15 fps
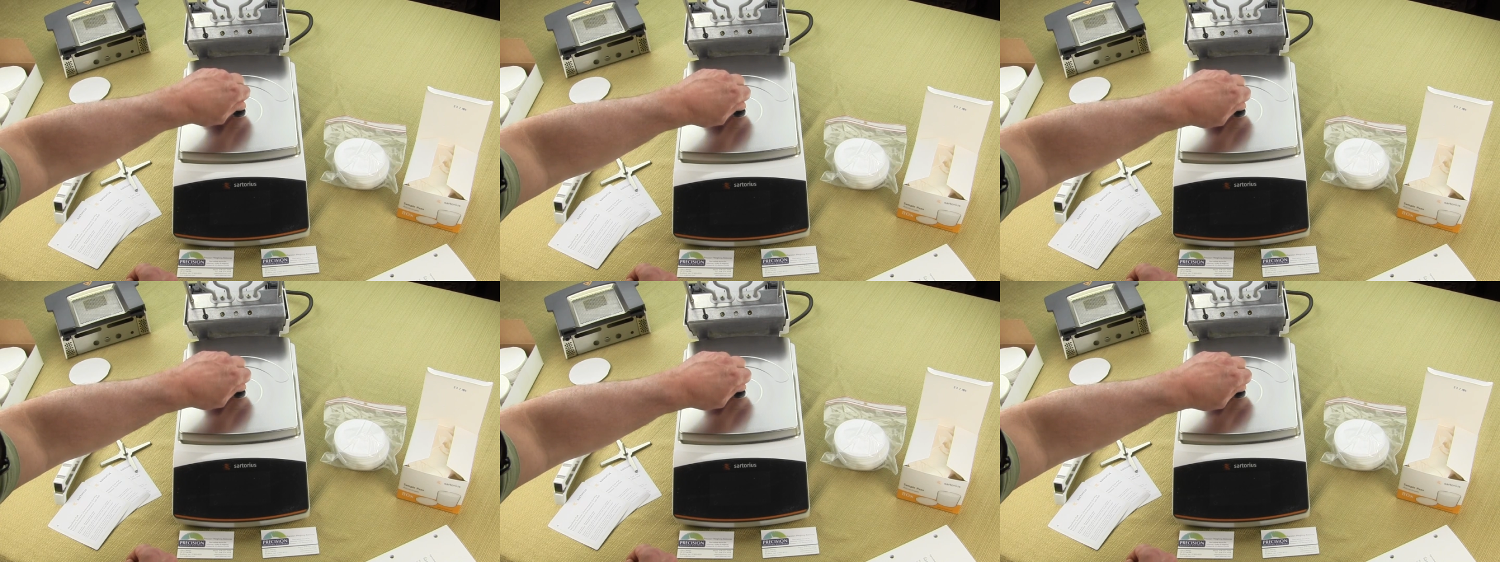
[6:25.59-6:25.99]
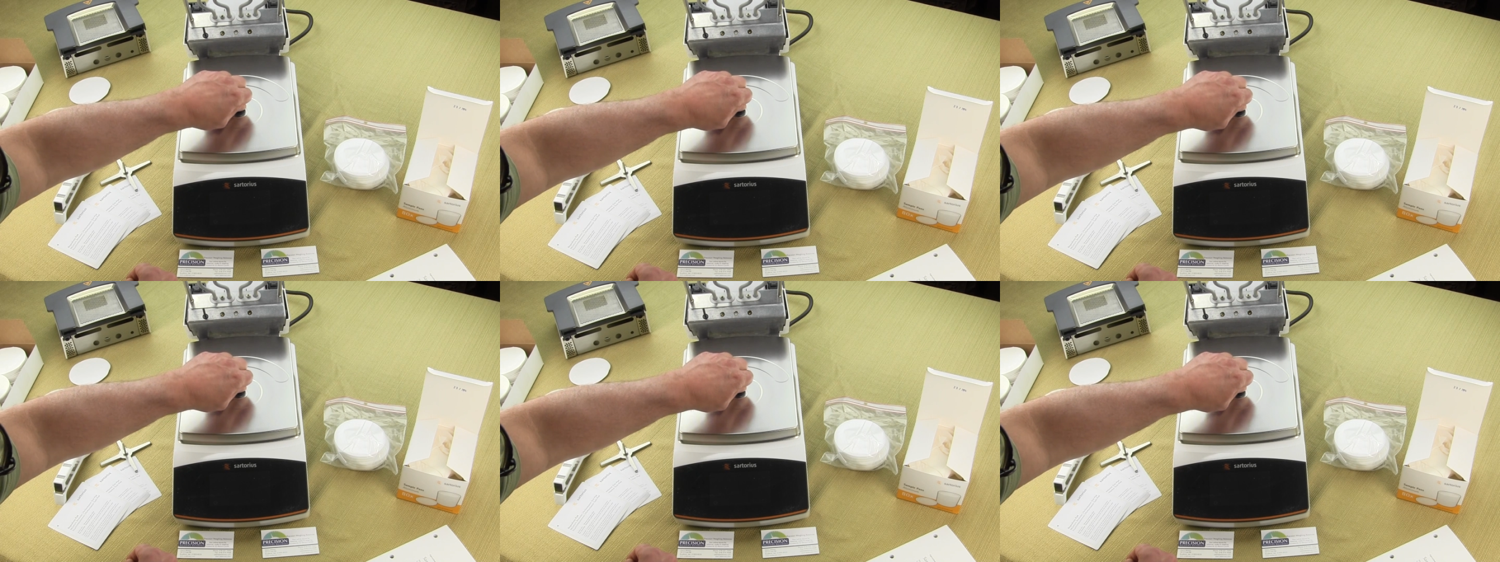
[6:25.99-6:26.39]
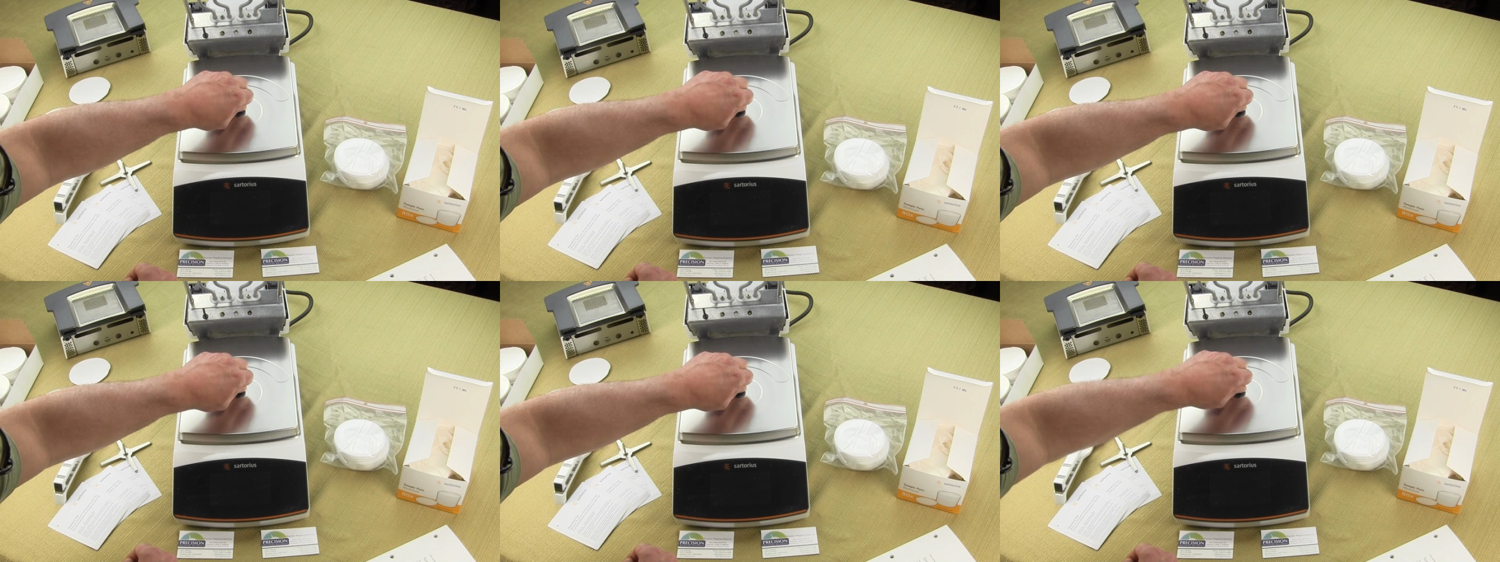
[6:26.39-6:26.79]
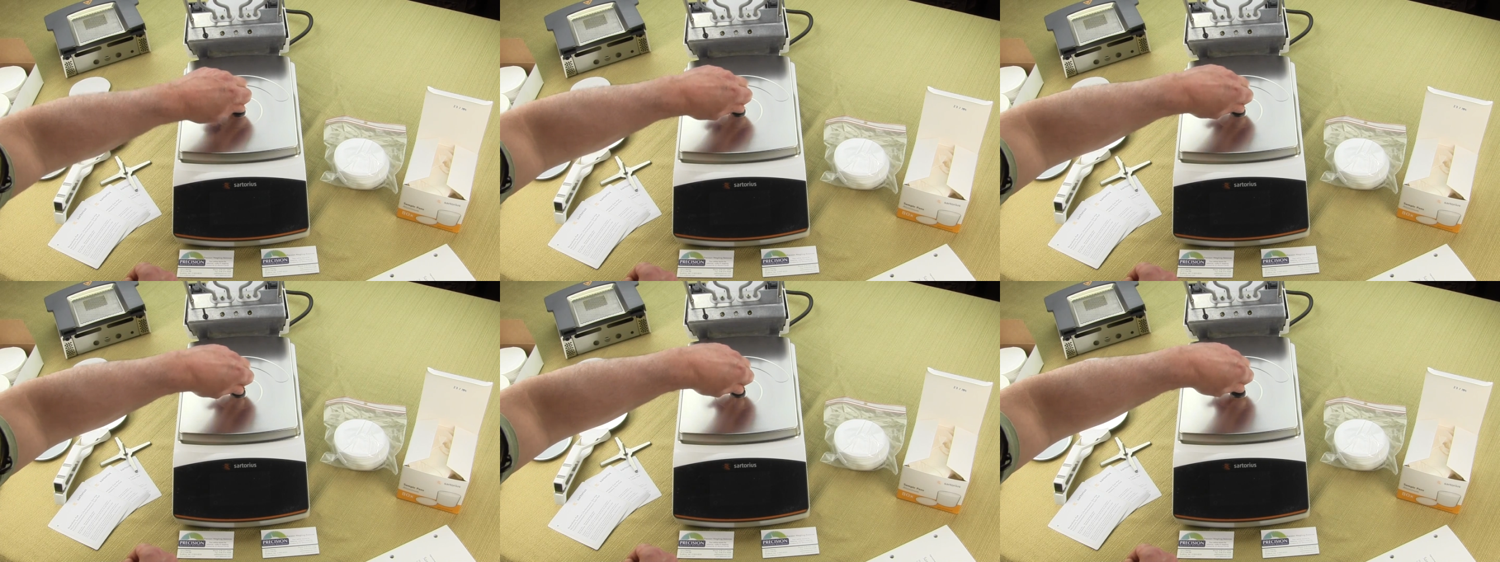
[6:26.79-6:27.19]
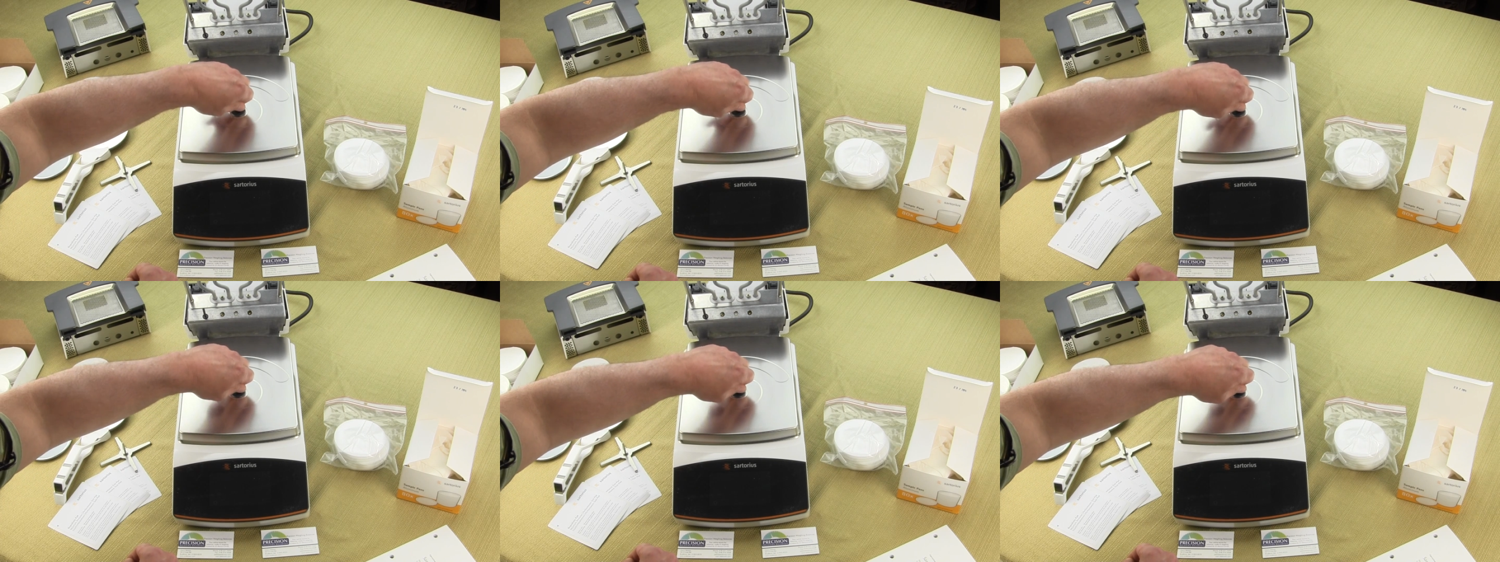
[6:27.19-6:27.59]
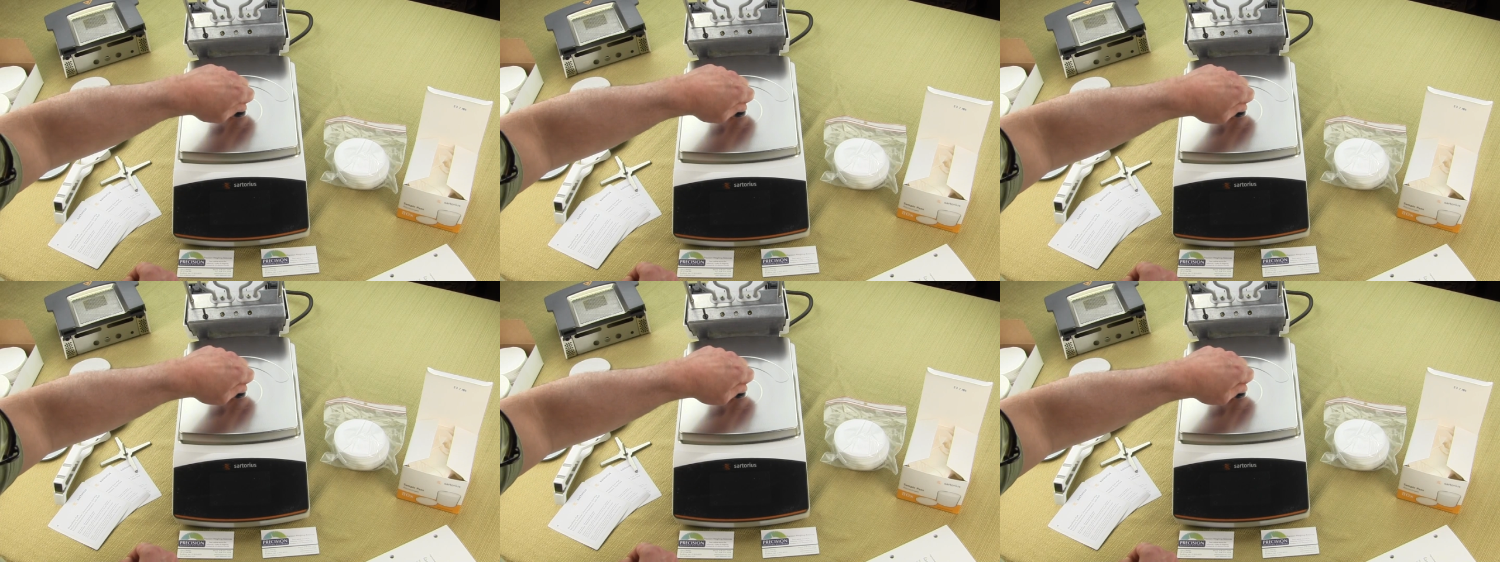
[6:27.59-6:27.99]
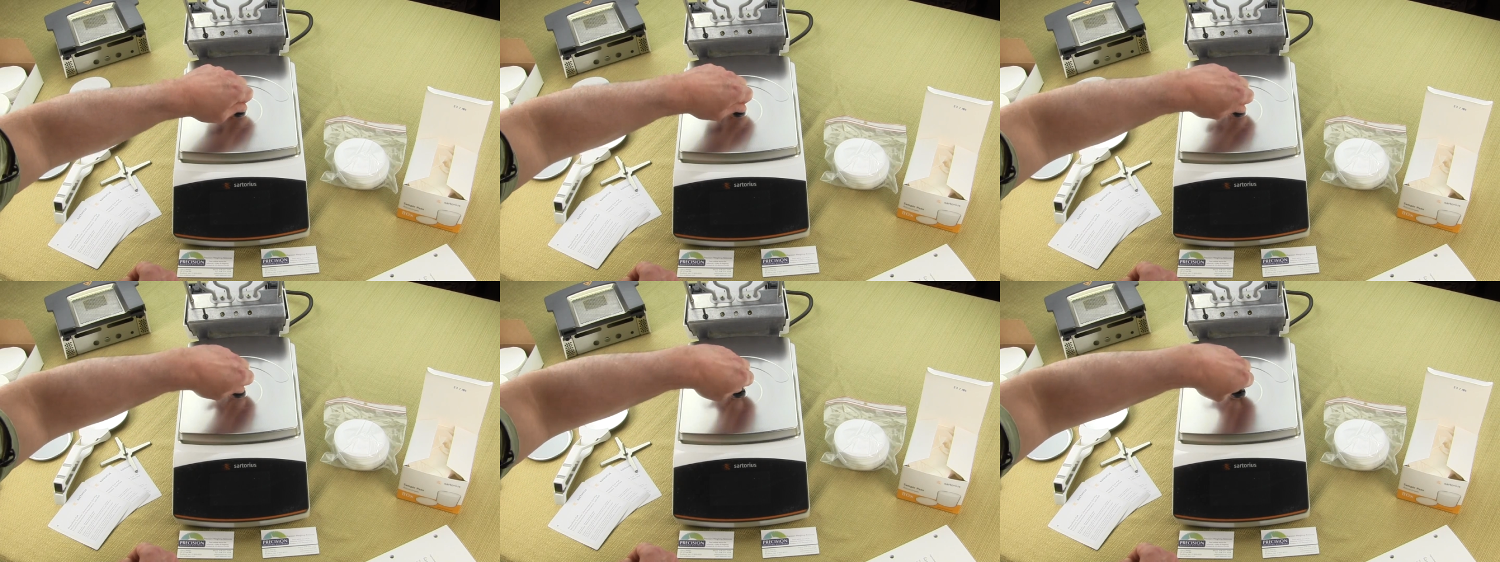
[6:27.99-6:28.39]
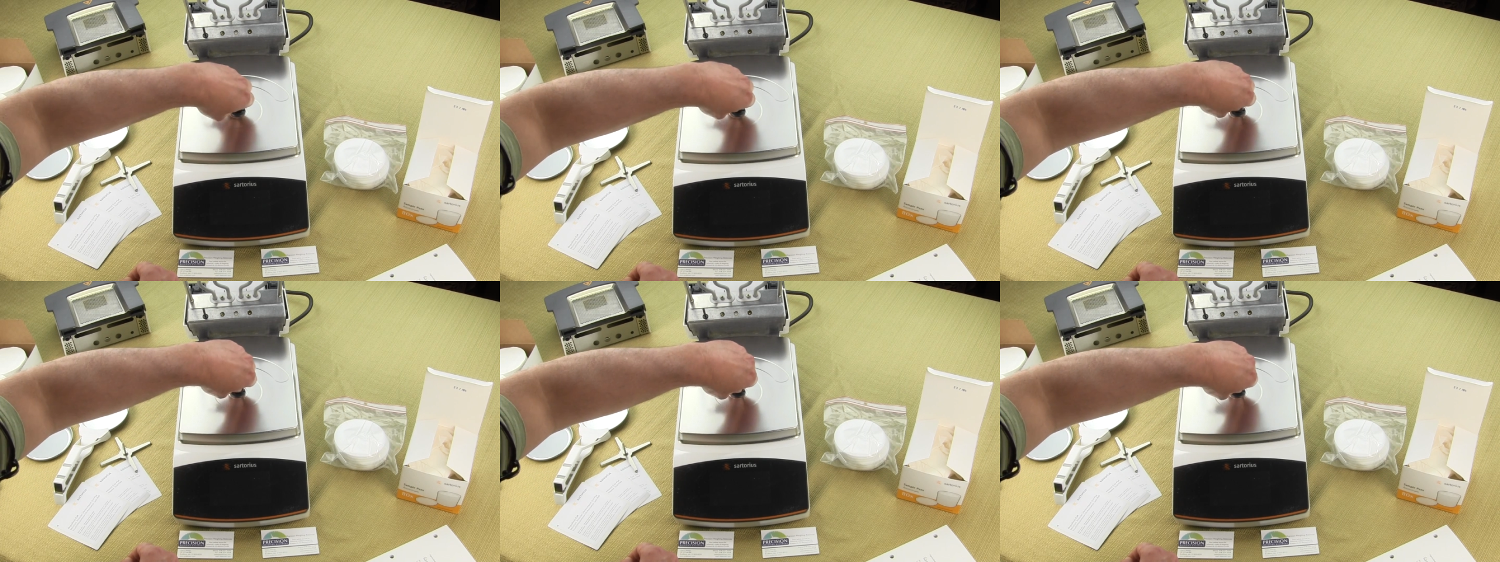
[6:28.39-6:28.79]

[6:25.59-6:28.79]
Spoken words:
[unreadable: no face in view]